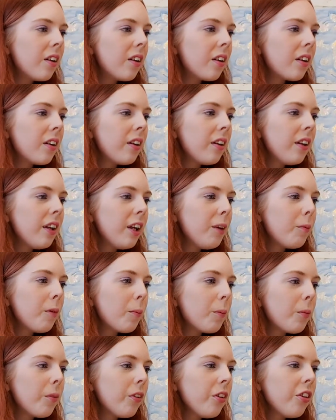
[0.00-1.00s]
clean my
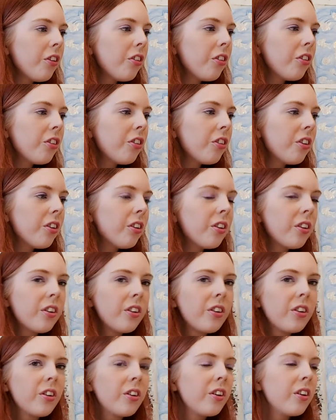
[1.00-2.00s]
brush,
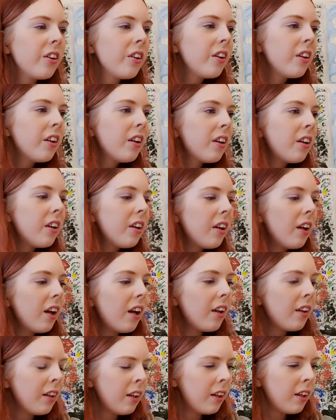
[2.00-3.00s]

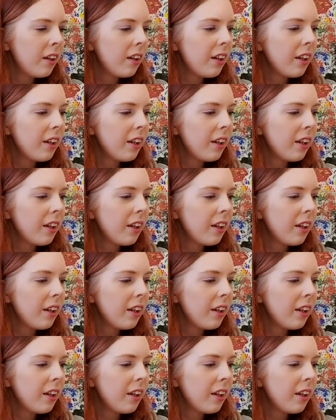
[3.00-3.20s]
and then